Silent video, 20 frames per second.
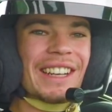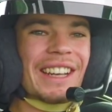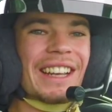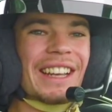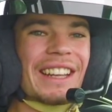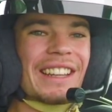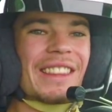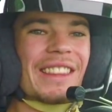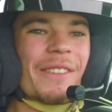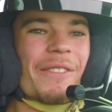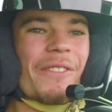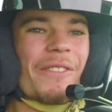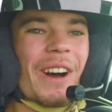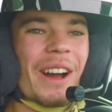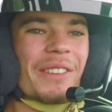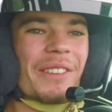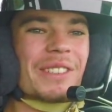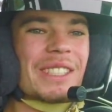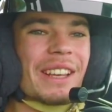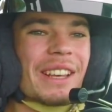in the
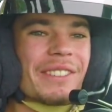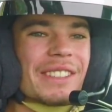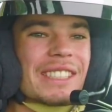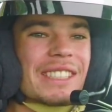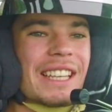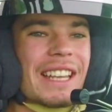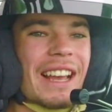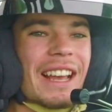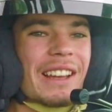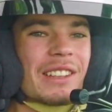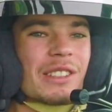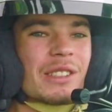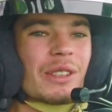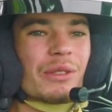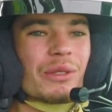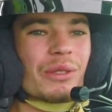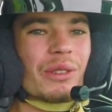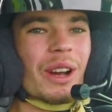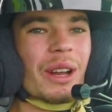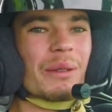570S
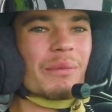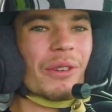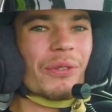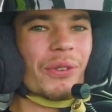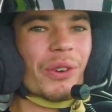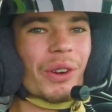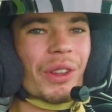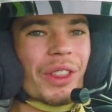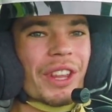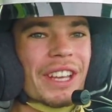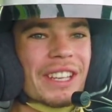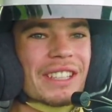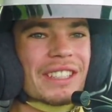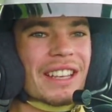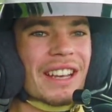right before this.